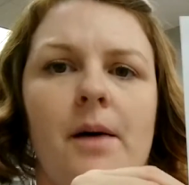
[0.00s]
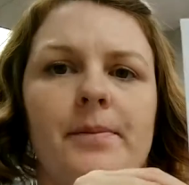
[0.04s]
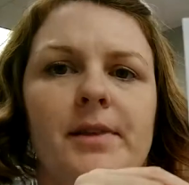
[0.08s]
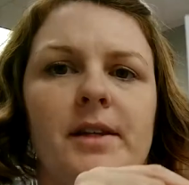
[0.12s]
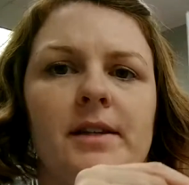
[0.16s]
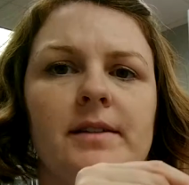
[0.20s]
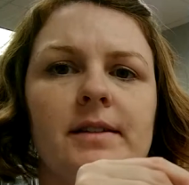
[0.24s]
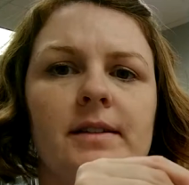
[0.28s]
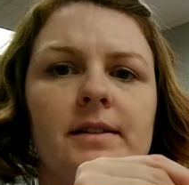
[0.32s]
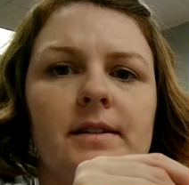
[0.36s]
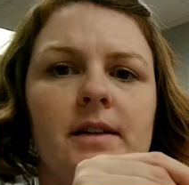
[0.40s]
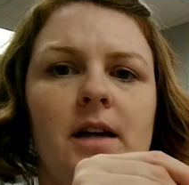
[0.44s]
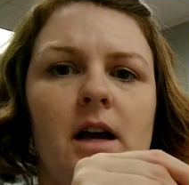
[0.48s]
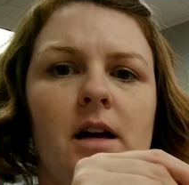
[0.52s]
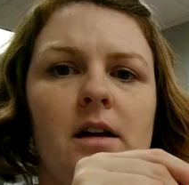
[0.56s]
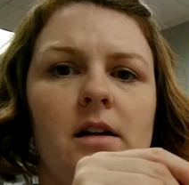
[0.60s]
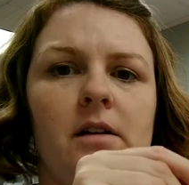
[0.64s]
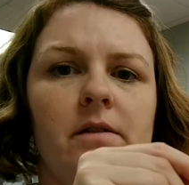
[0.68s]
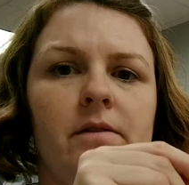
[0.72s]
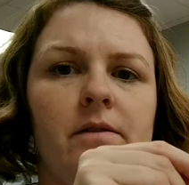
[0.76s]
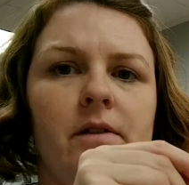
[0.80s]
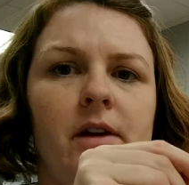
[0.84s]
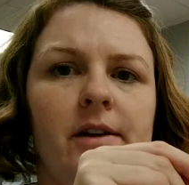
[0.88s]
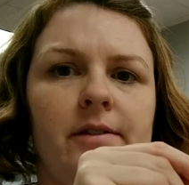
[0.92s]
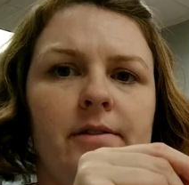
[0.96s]
This is kind
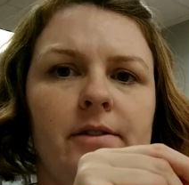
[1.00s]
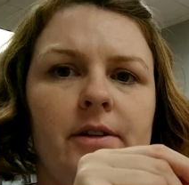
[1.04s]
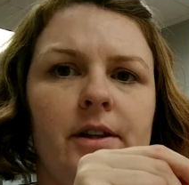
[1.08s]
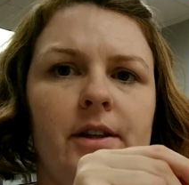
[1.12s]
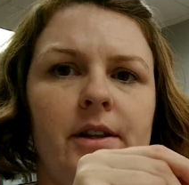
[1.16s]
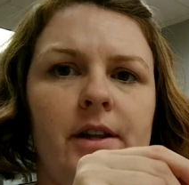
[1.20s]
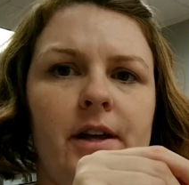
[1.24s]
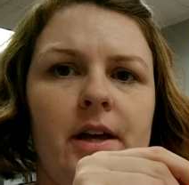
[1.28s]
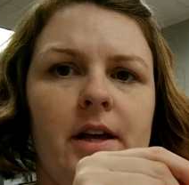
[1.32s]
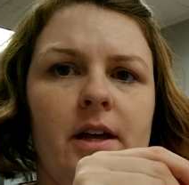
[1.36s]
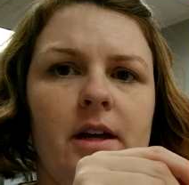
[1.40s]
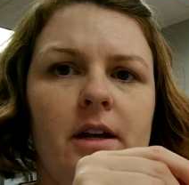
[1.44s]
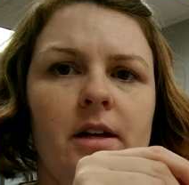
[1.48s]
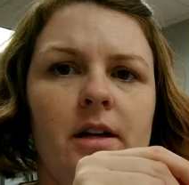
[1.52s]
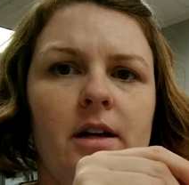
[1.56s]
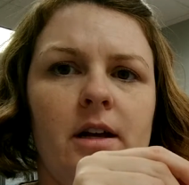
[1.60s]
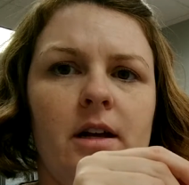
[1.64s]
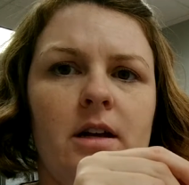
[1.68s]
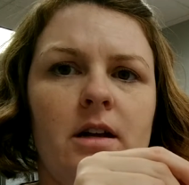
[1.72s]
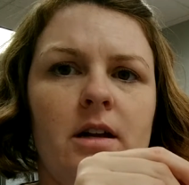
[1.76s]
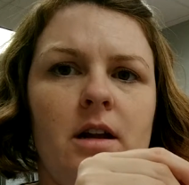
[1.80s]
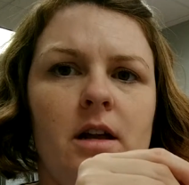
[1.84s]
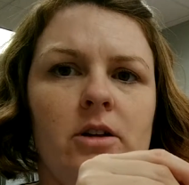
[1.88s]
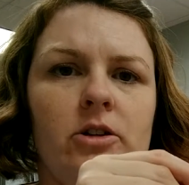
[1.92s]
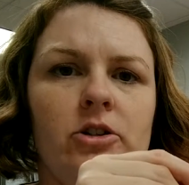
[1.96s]
of everything in
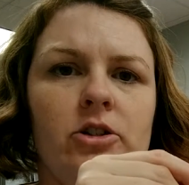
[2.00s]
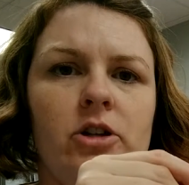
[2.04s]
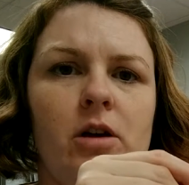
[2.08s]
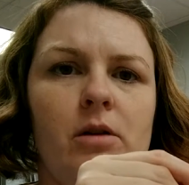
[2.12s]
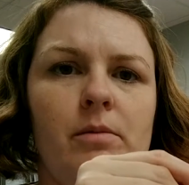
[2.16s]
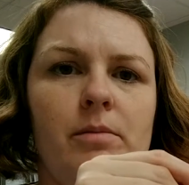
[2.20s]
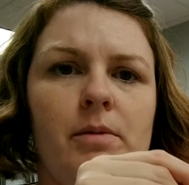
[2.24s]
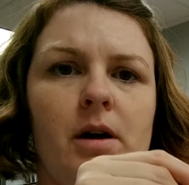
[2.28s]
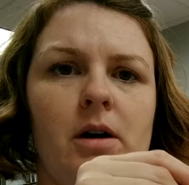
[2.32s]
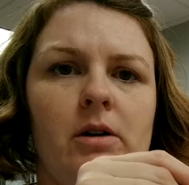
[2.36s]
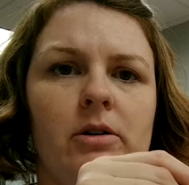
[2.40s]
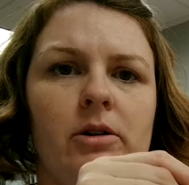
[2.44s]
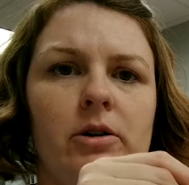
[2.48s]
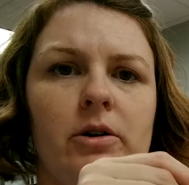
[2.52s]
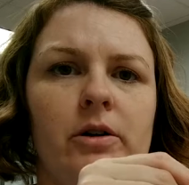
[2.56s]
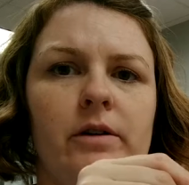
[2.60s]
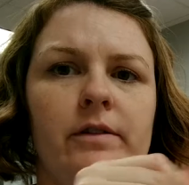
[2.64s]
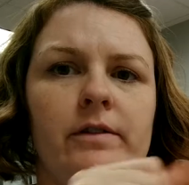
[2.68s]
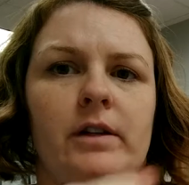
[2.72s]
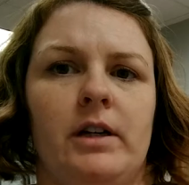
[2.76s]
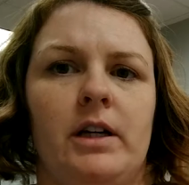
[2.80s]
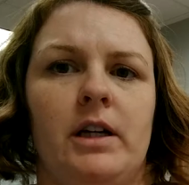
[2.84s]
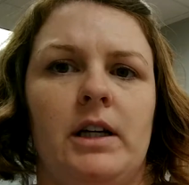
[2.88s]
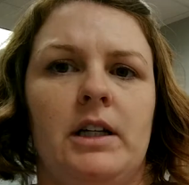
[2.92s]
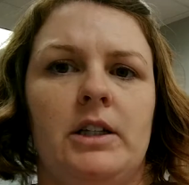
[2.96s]
a nutshell, but I'll go
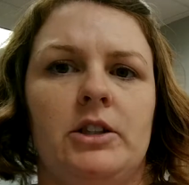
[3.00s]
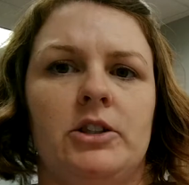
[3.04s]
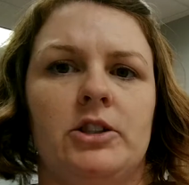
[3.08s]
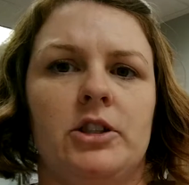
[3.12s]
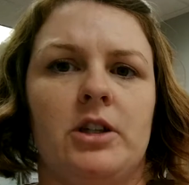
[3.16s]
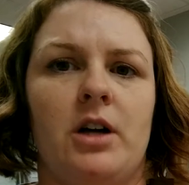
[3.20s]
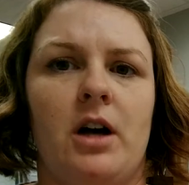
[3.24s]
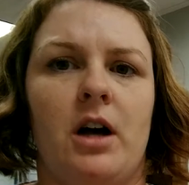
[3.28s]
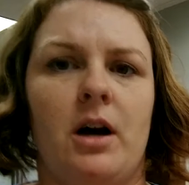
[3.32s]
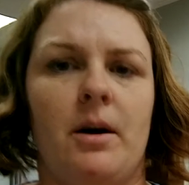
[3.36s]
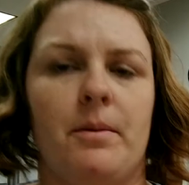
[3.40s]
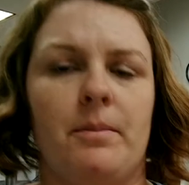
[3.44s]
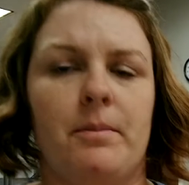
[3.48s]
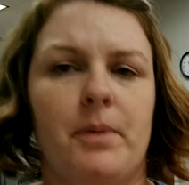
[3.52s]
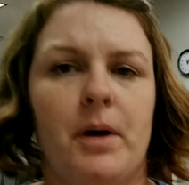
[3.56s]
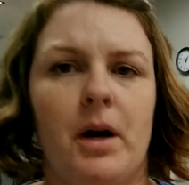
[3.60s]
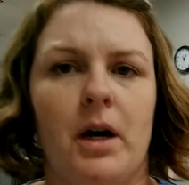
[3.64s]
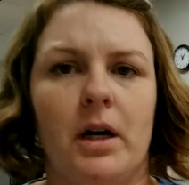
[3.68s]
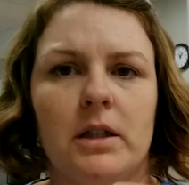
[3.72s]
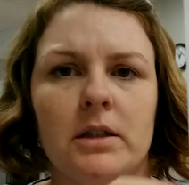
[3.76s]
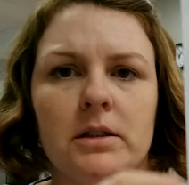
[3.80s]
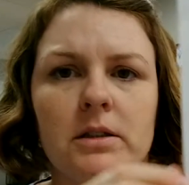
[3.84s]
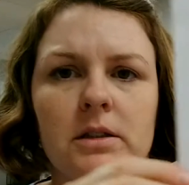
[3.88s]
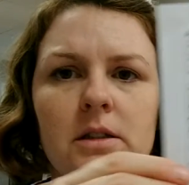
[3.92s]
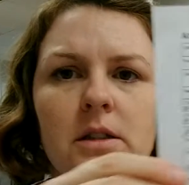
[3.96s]
over each
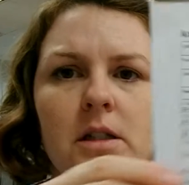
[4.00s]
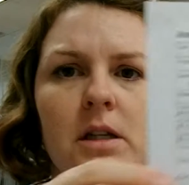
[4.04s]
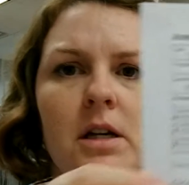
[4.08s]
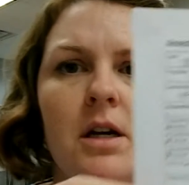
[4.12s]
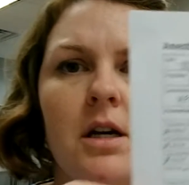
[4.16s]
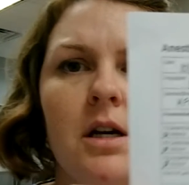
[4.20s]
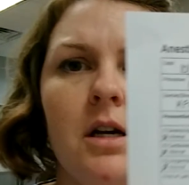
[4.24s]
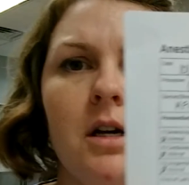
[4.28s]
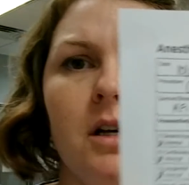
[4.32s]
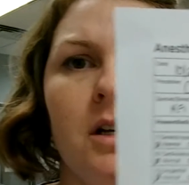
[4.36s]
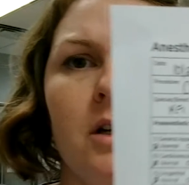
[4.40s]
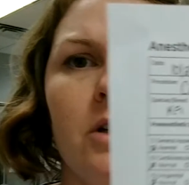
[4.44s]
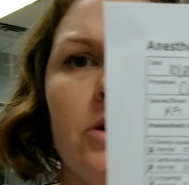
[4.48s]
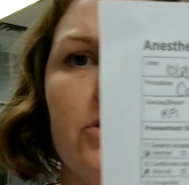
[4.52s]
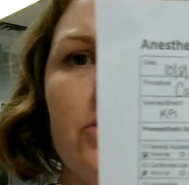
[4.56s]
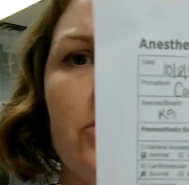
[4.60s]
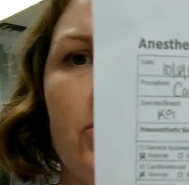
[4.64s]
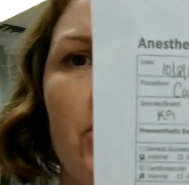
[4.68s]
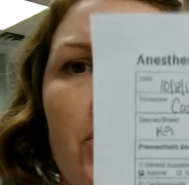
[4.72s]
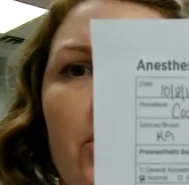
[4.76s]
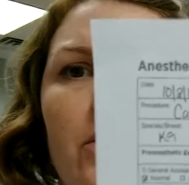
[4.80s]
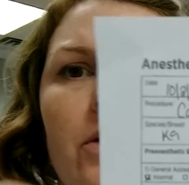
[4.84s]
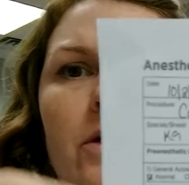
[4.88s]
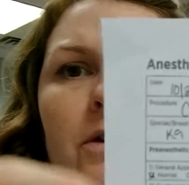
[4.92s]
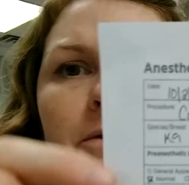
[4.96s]
part.
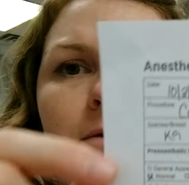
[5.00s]
So the